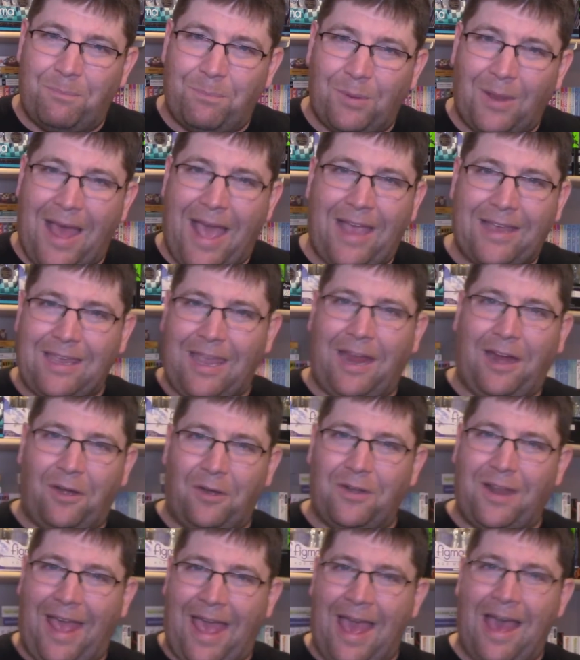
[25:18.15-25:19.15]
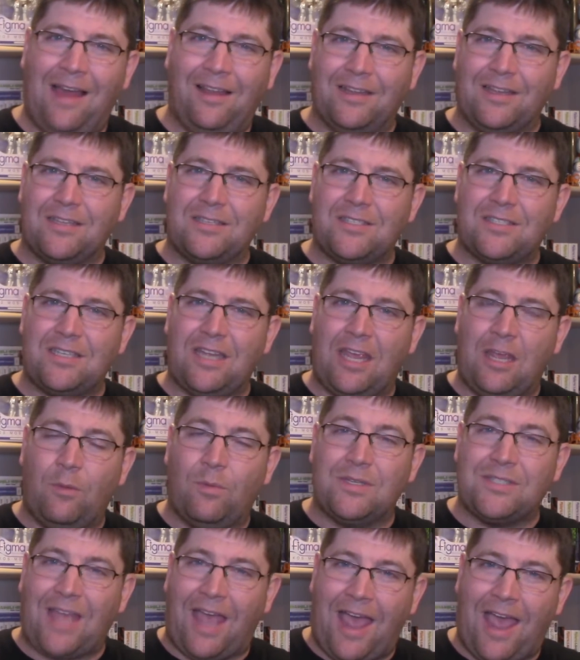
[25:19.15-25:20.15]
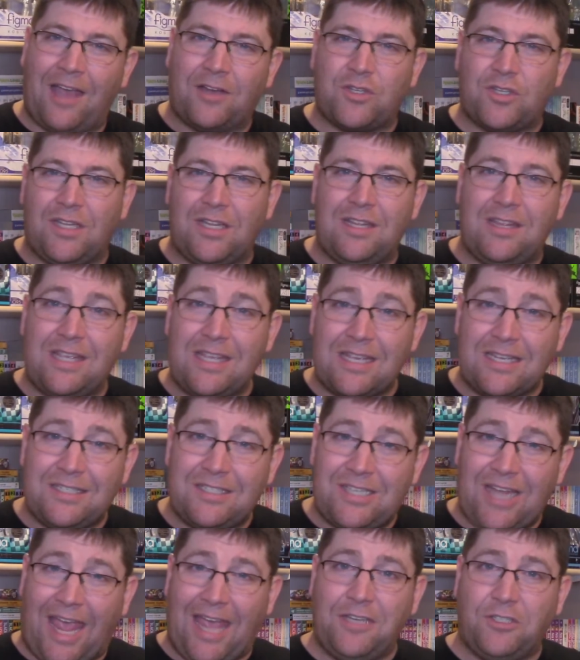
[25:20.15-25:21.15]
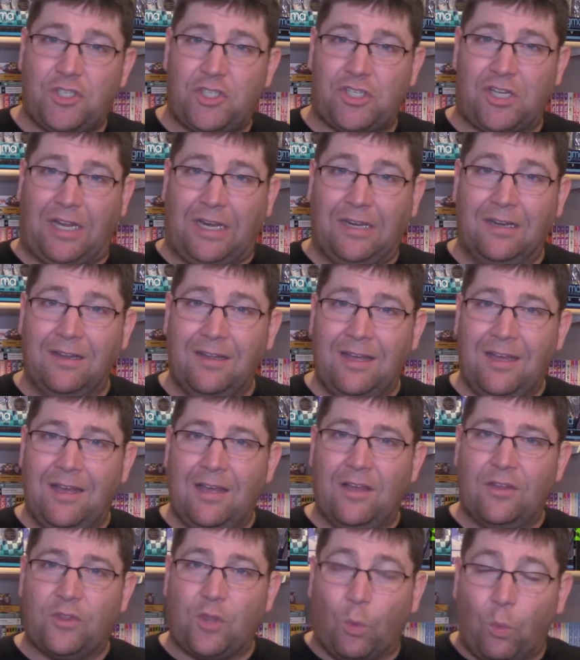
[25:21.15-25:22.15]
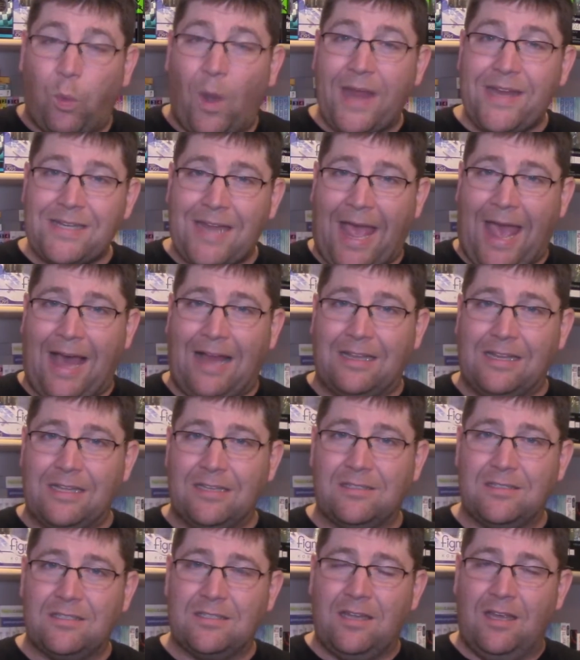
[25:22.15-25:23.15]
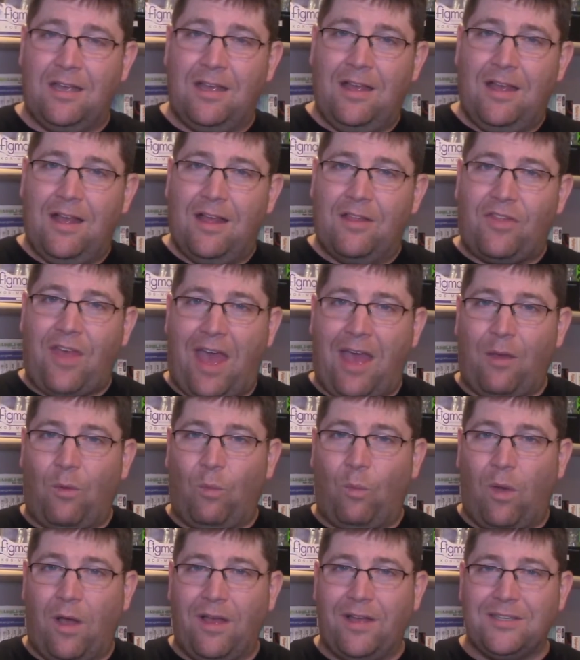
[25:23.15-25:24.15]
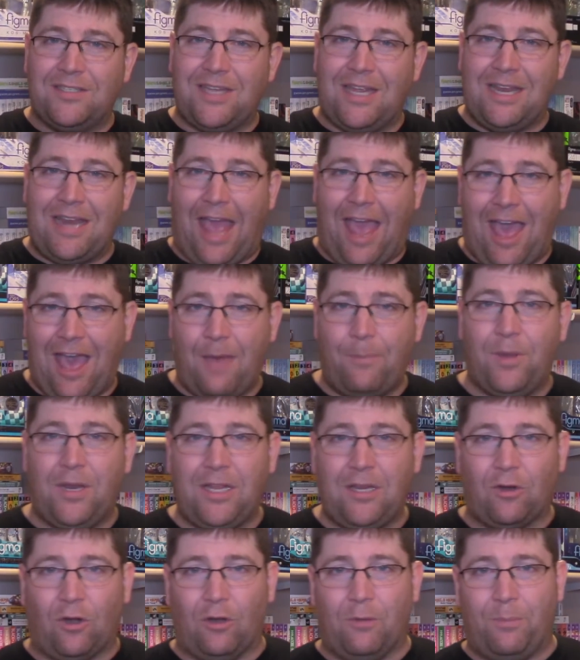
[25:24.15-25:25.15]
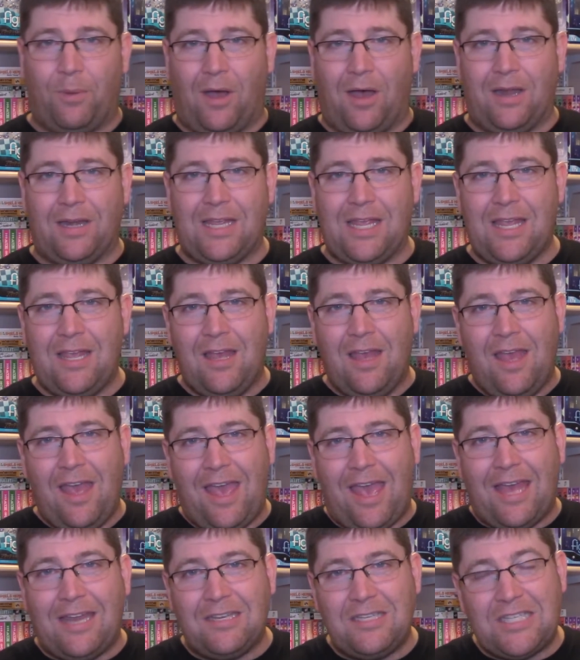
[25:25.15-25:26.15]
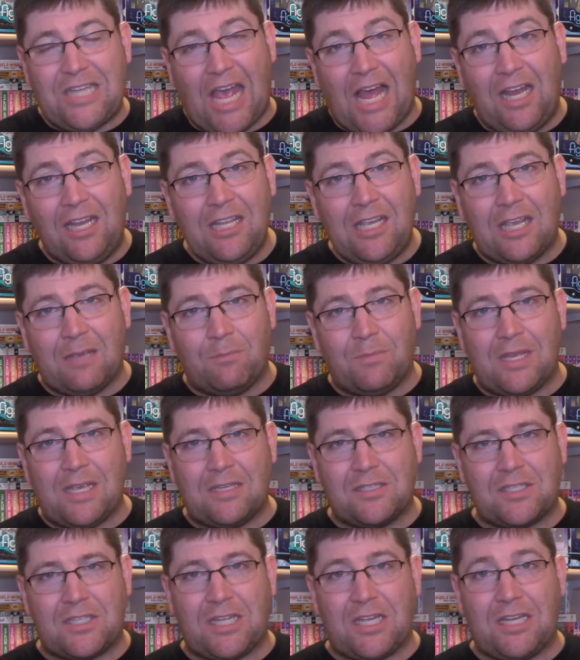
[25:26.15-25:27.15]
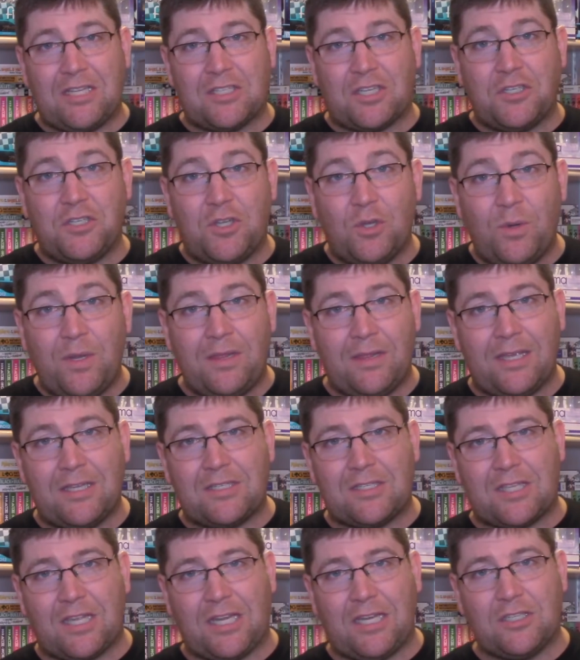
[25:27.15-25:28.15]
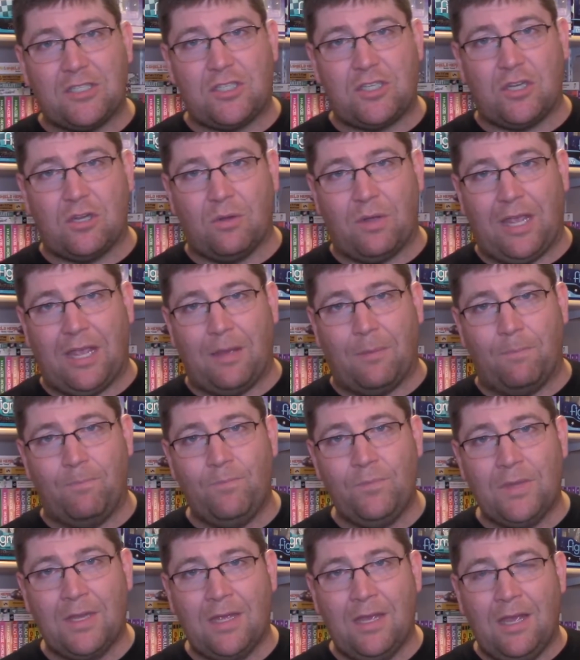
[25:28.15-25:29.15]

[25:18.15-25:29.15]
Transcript: black haired Alice, it was actually the intention, the white Alice, that was inhabiting her body and telling him these things and doing these things to him